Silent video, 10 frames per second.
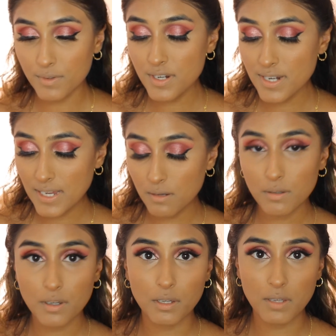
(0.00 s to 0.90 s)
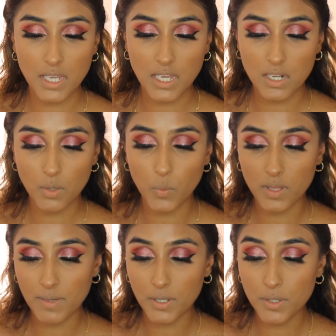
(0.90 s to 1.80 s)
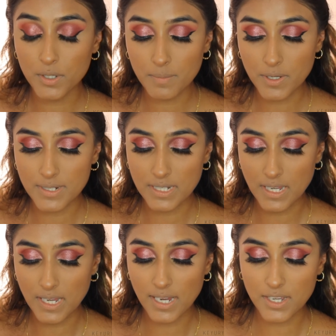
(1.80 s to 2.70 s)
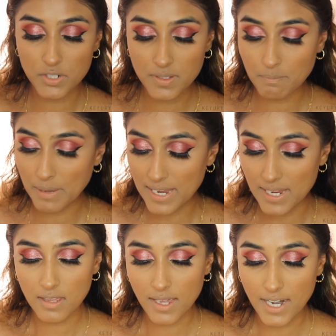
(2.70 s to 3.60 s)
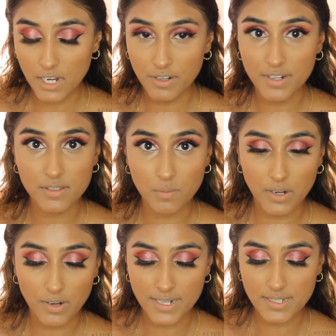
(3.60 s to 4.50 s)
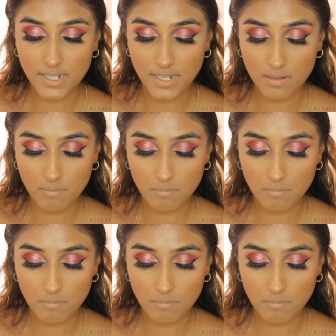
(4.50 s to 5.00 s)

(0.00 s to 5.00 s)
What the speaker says: going to now go in with my Huda Beauty and just bake the areas where I did